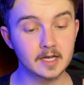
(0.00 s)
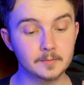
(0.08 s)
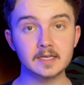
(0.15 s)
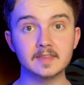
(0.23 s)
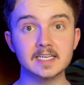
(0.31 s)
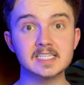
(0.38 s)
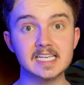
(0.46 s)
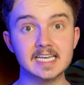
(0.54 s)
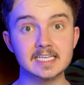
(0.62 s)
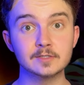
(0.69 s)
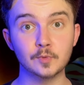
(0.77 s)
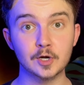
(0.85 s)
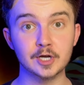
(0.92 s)
This is
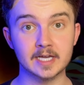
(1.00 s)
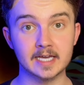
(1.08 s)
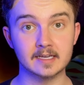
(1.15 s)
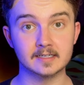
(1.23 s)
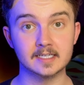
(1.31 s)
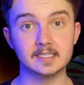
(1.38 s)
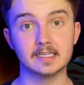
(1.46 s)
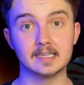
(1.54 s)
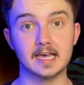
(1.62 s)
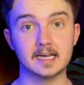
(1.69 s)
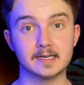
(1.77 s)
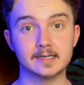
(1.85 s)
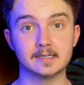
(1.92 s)
working in the
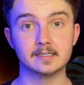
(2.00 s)
leca.